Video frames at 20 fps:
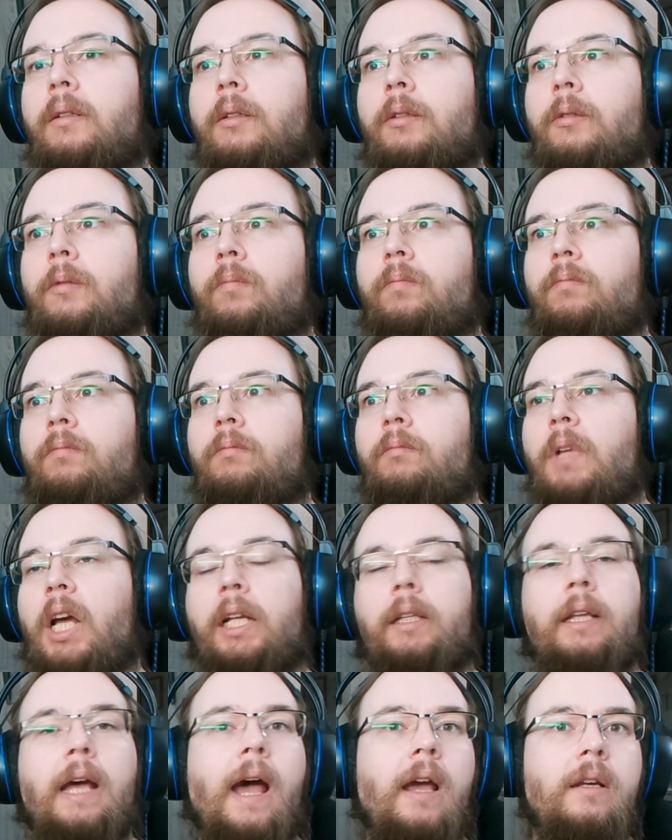um,
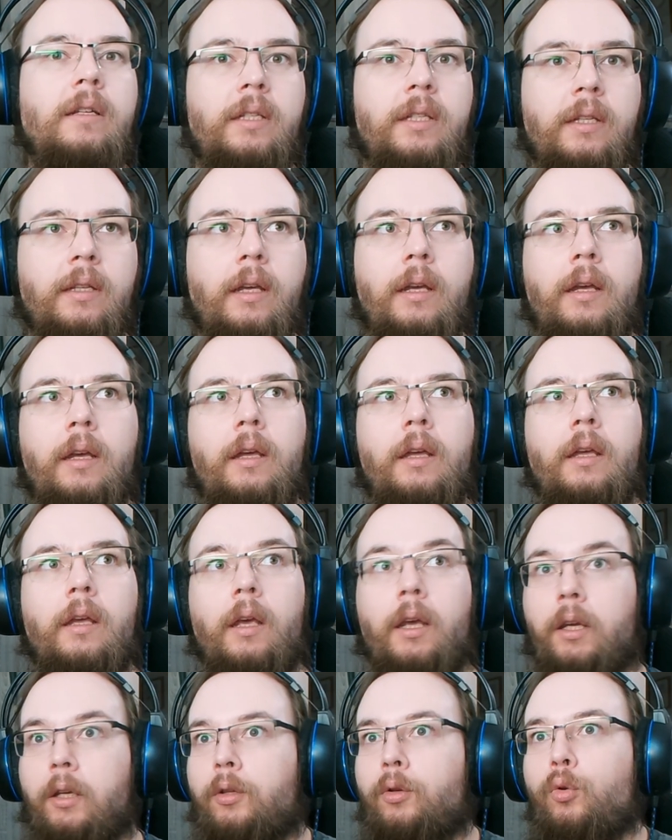attacks.
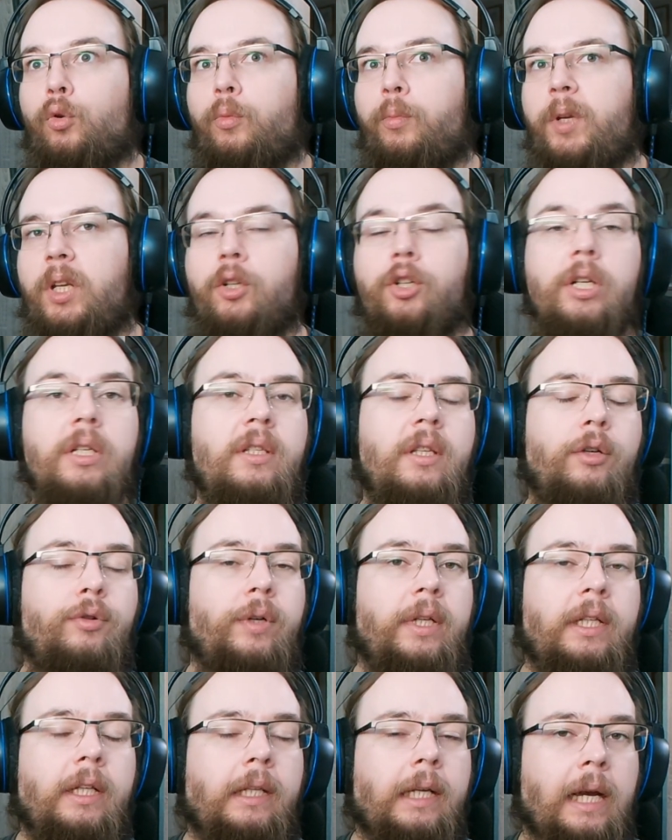It could be just the
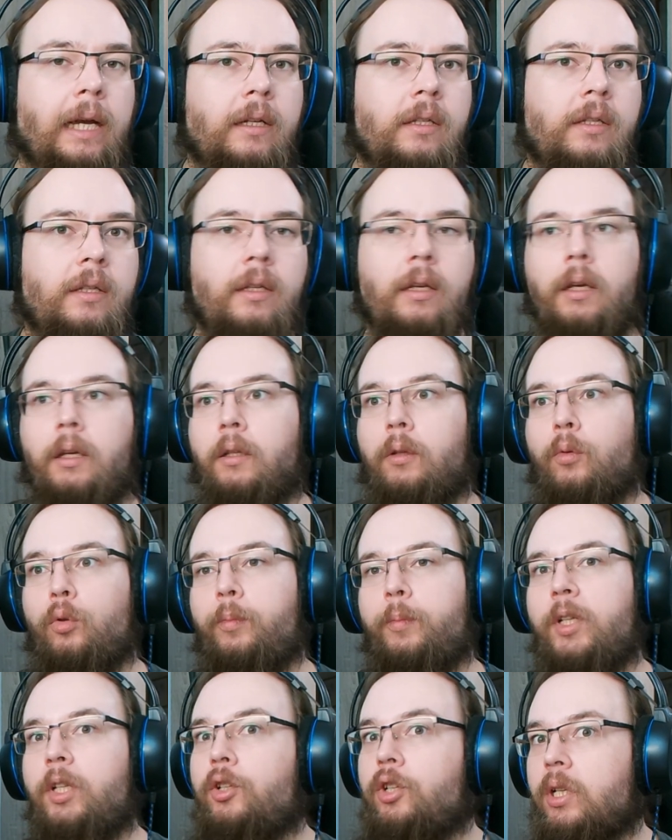crit attacks. It
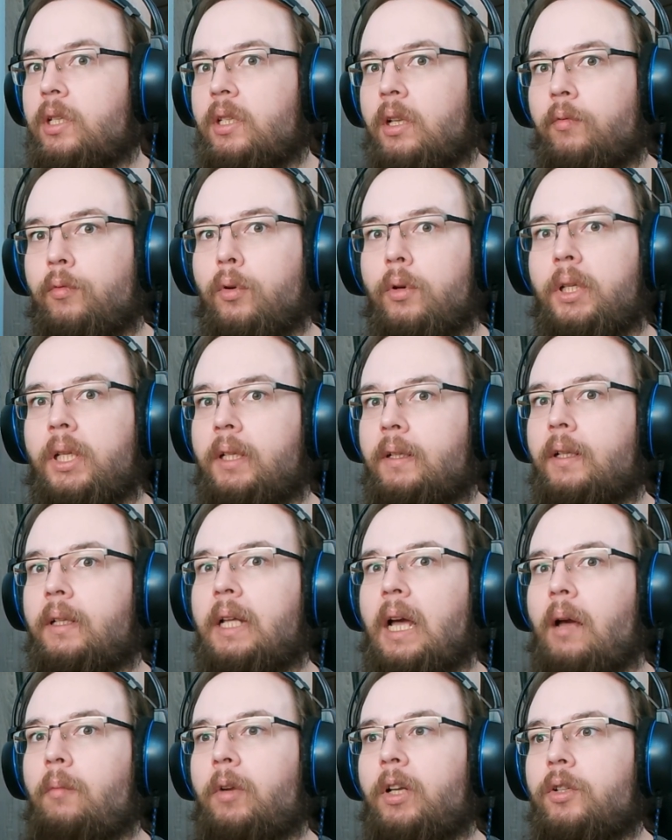could be just avoiding
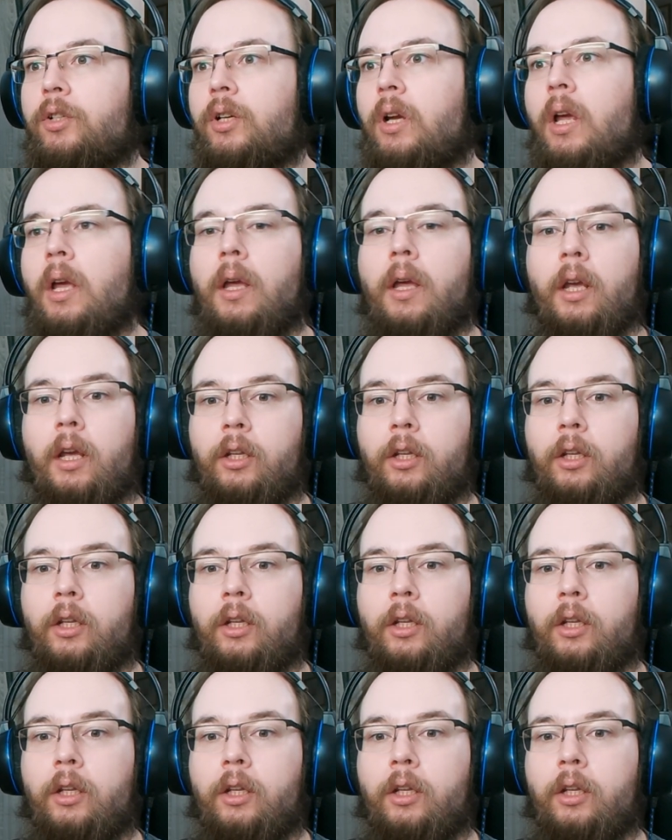the damage.